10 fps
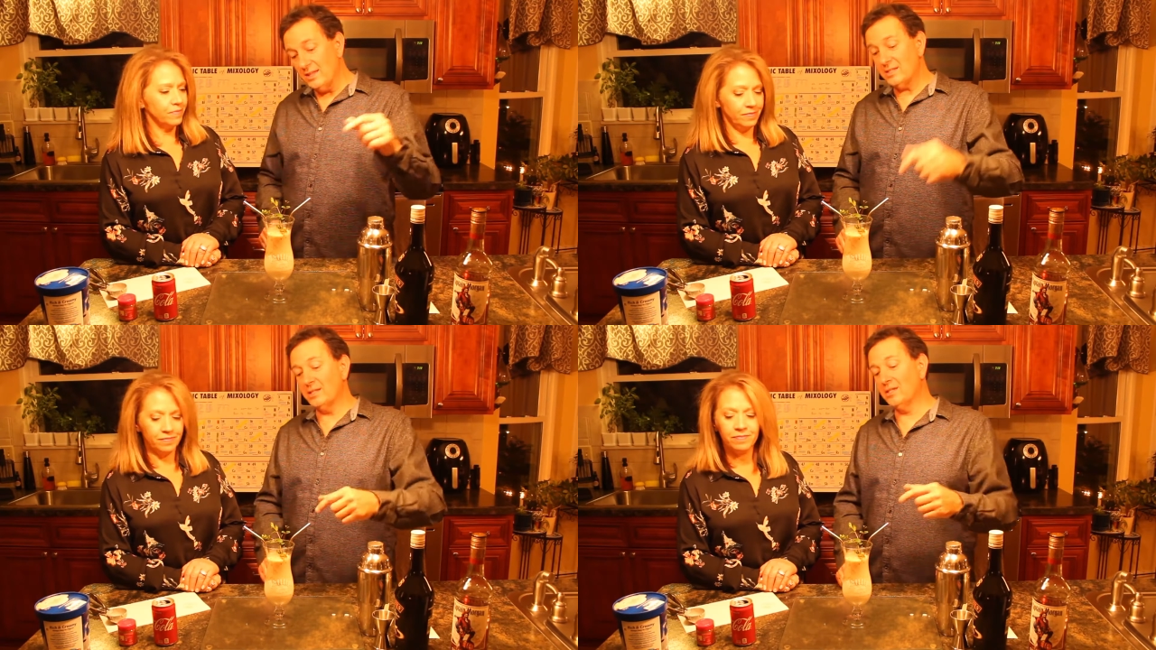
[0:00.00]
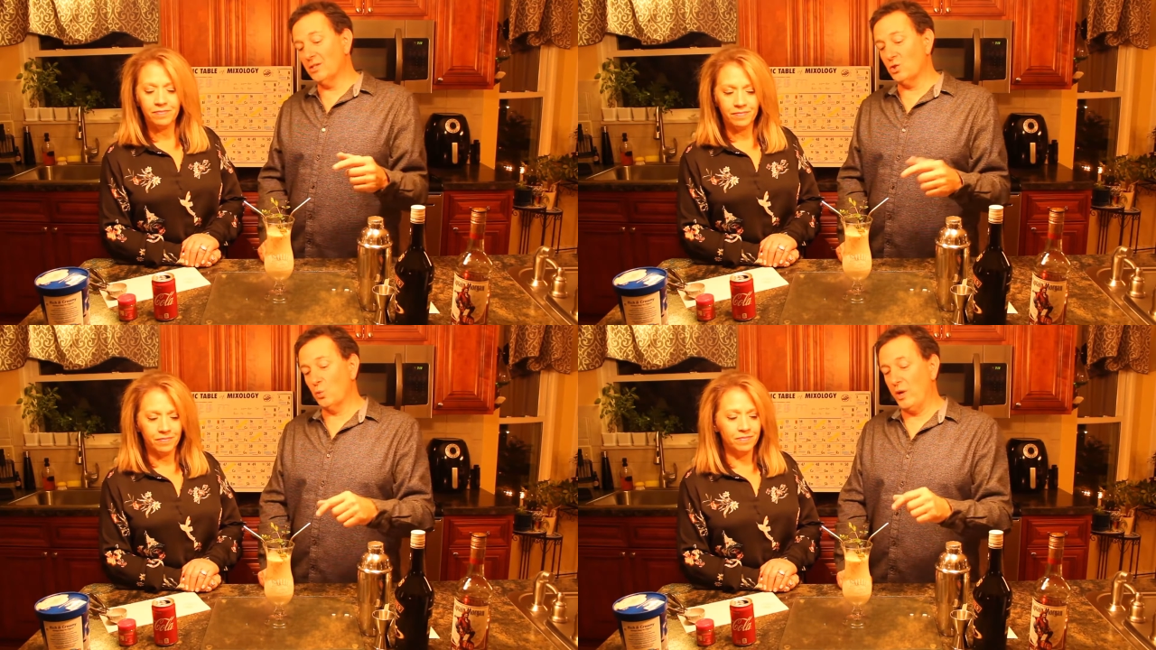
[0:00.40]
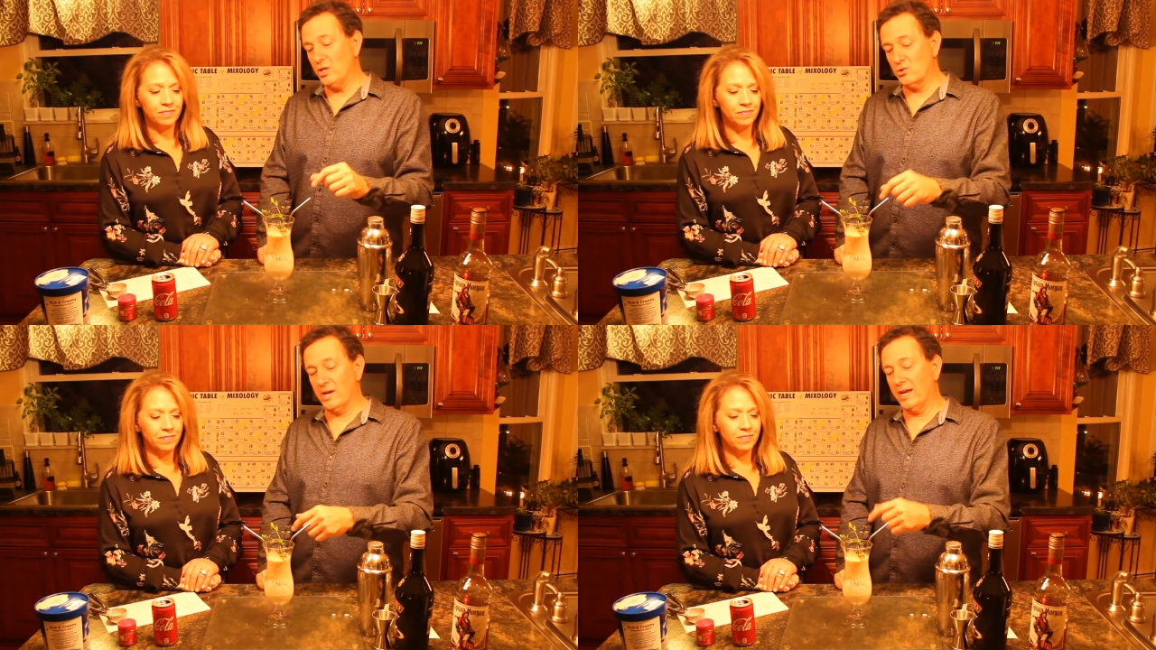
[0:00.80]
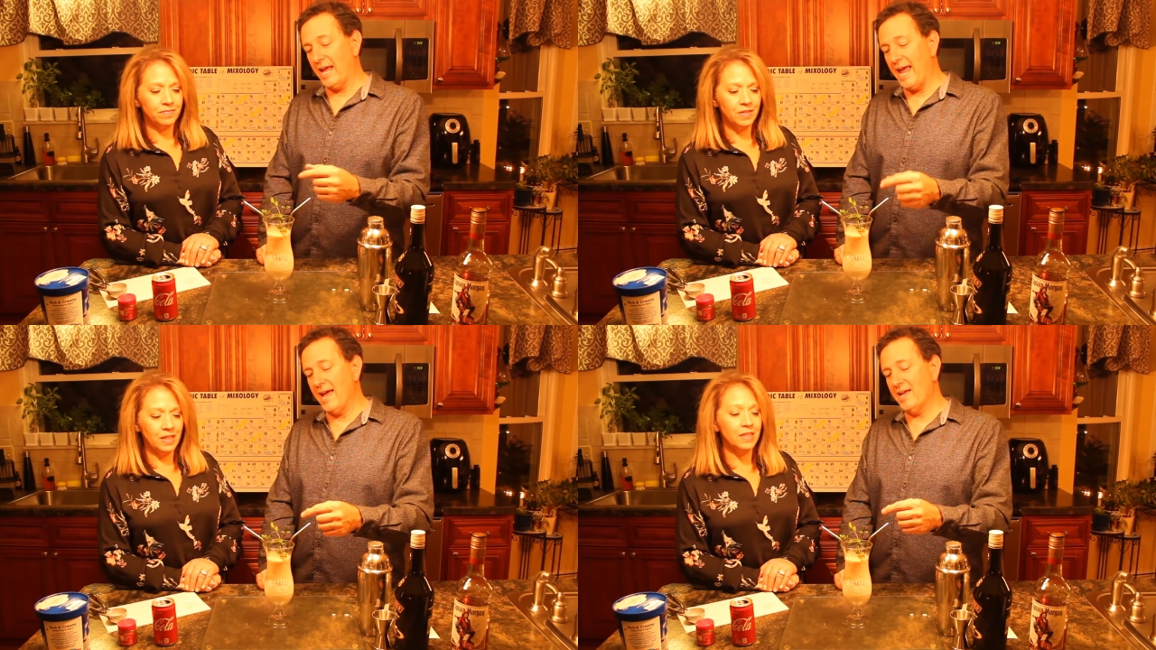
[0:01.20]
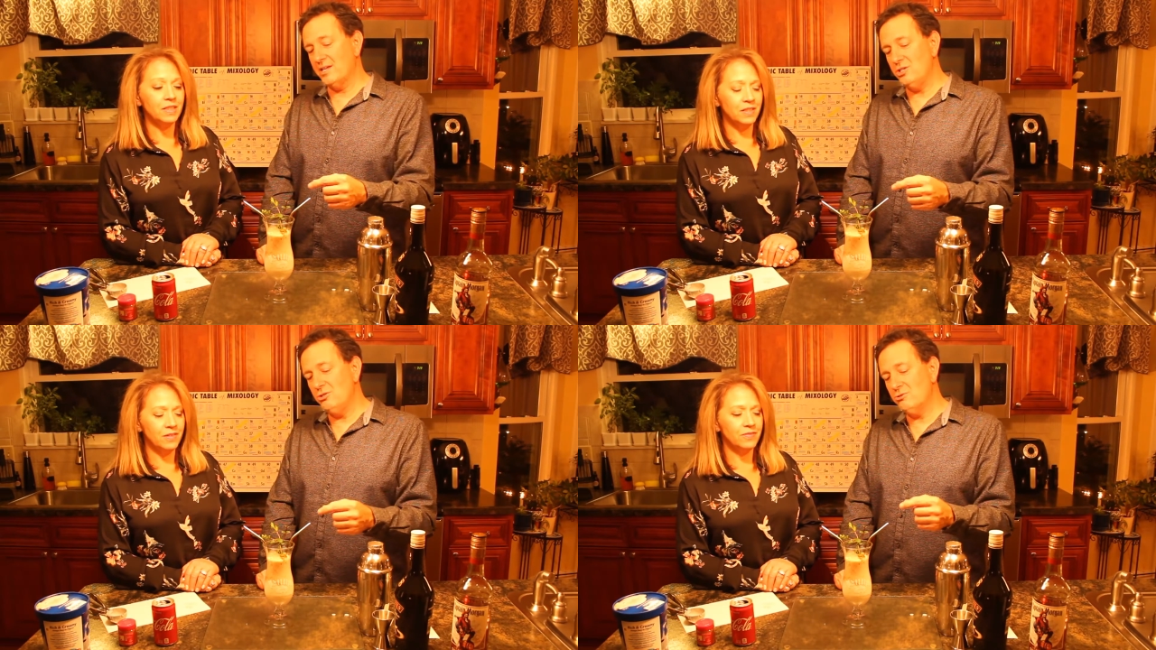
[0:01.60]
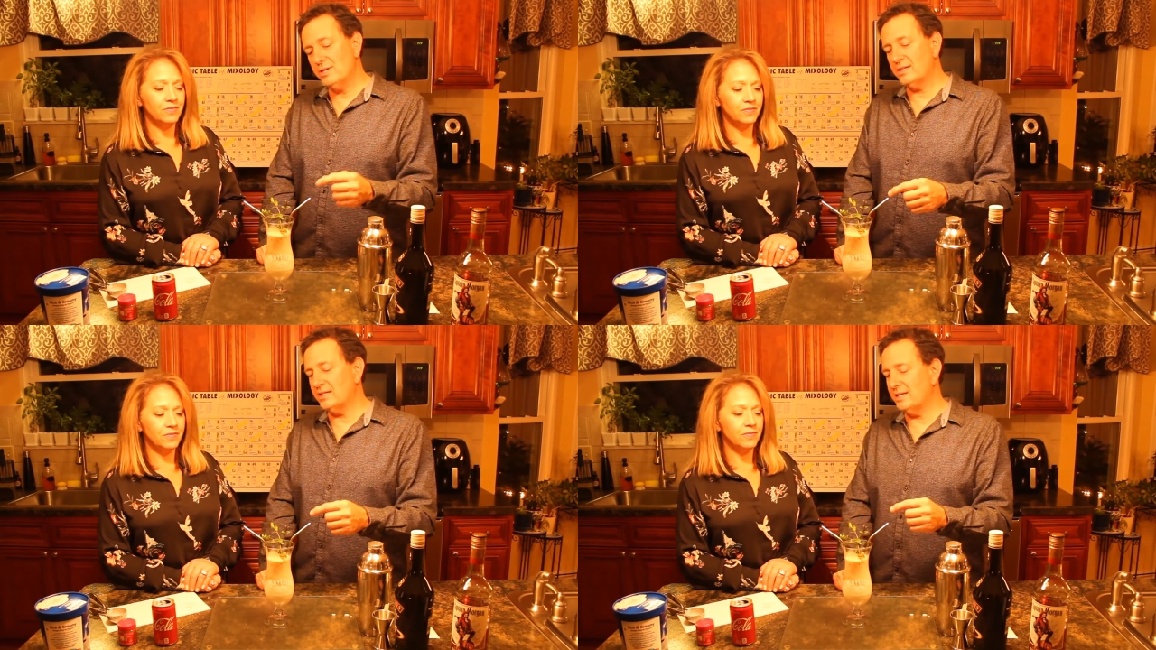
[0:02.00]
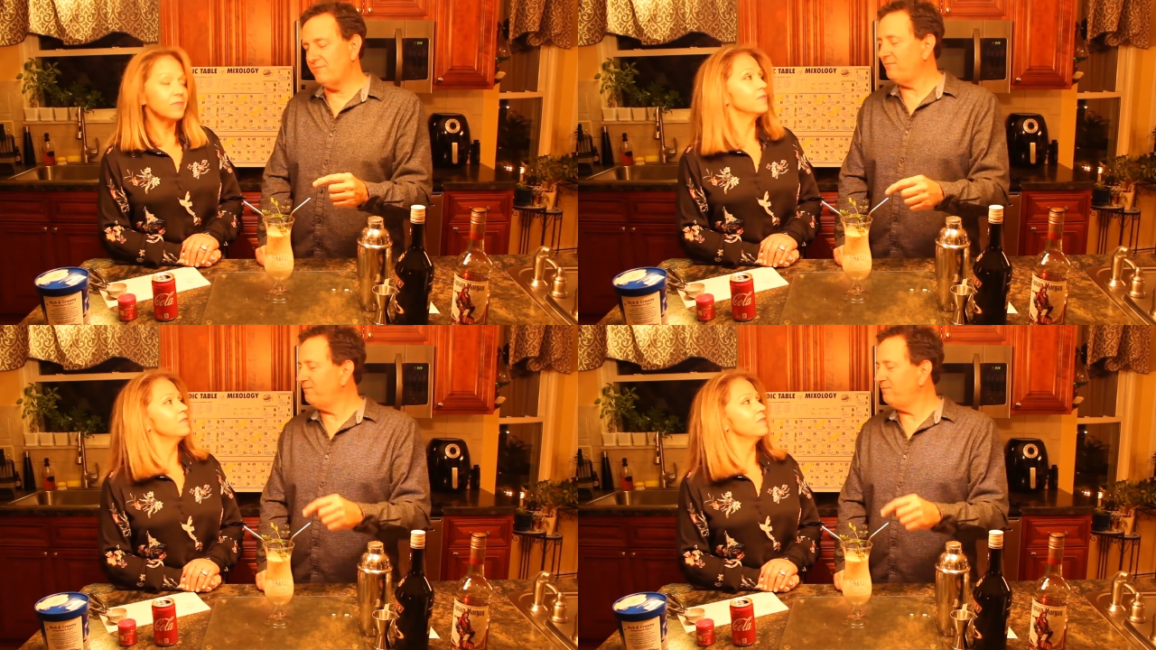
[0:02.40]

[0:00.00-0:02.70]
Speaker 1: This is a sweet drink, and you get to